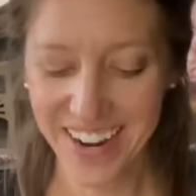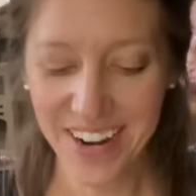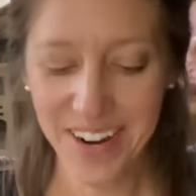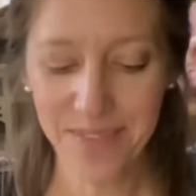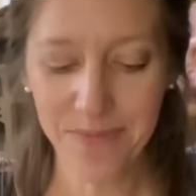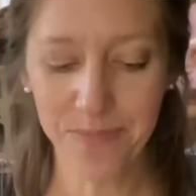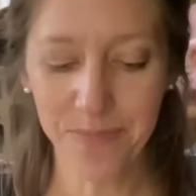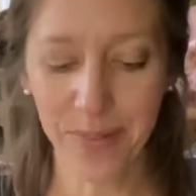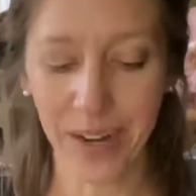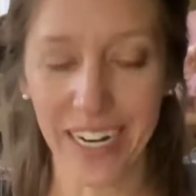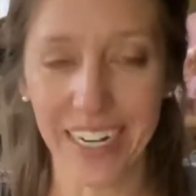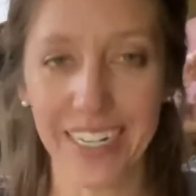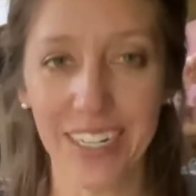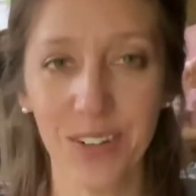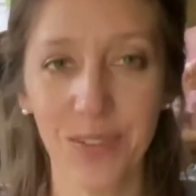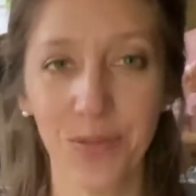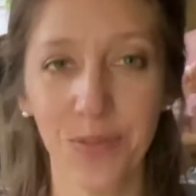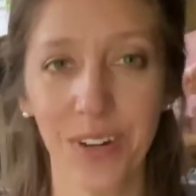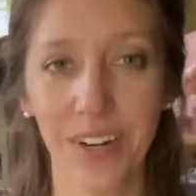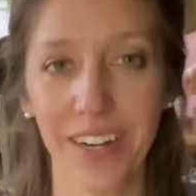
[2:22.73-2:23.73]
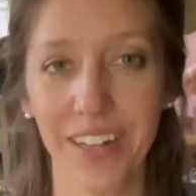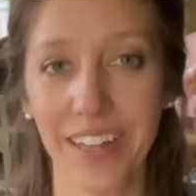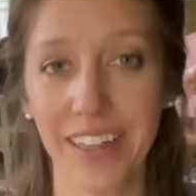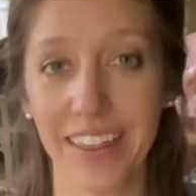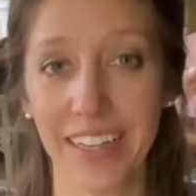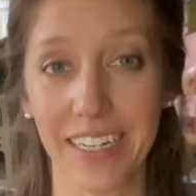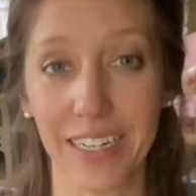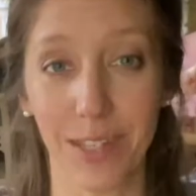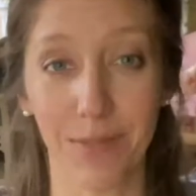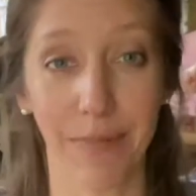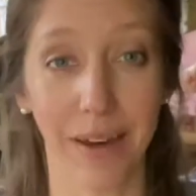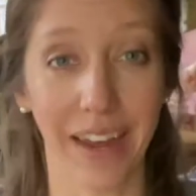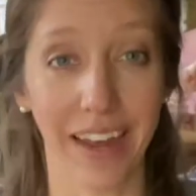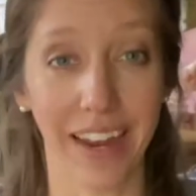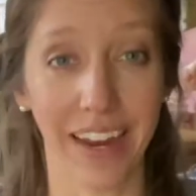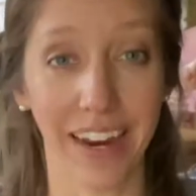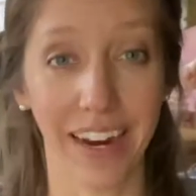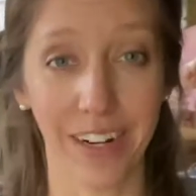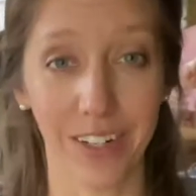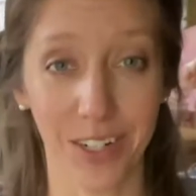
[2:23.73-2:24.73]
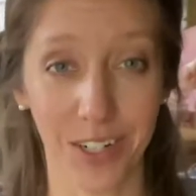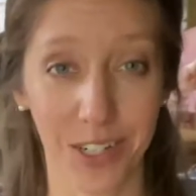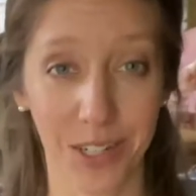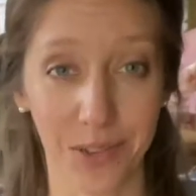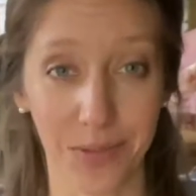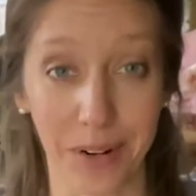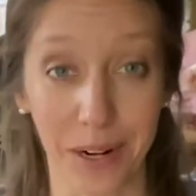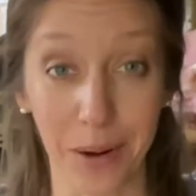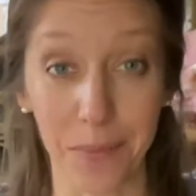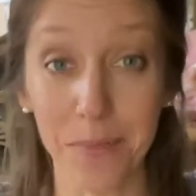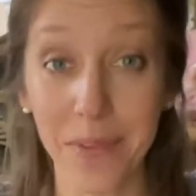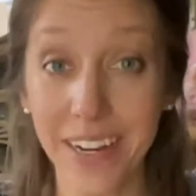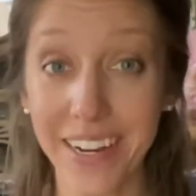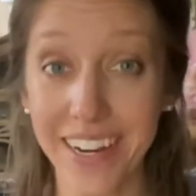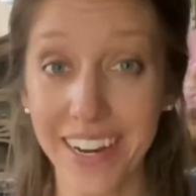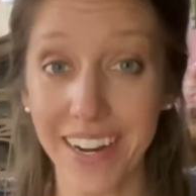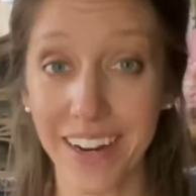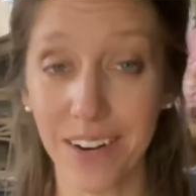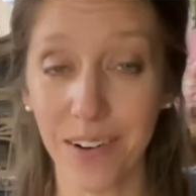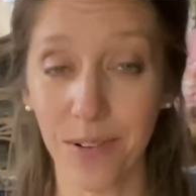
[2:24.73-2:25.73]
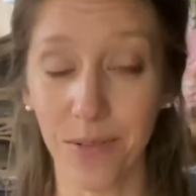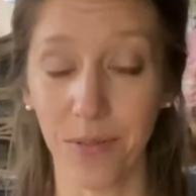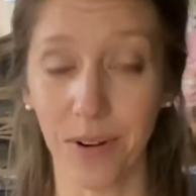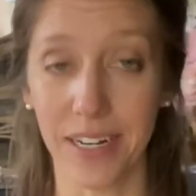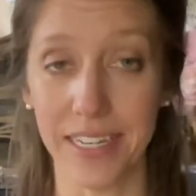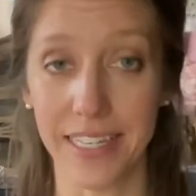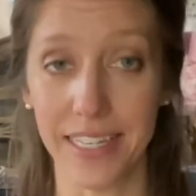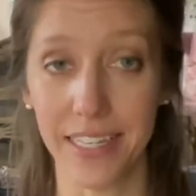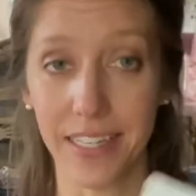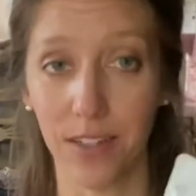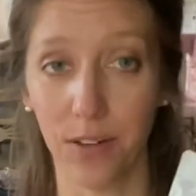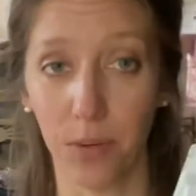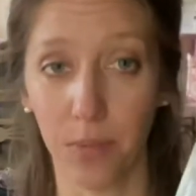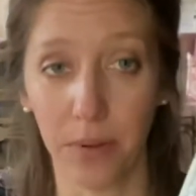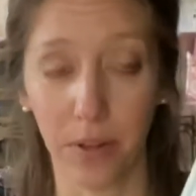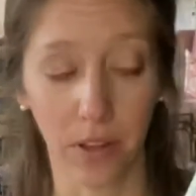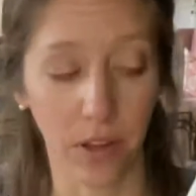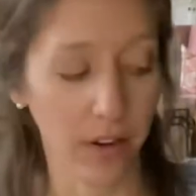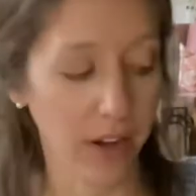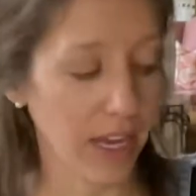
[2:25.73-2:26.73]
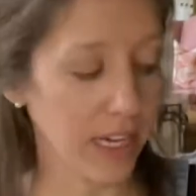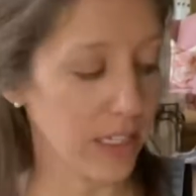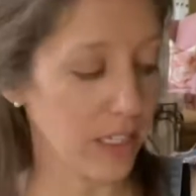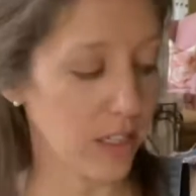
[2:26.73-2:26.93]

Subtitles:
But one of the things my hairdresser recommended was the silk pillowcase.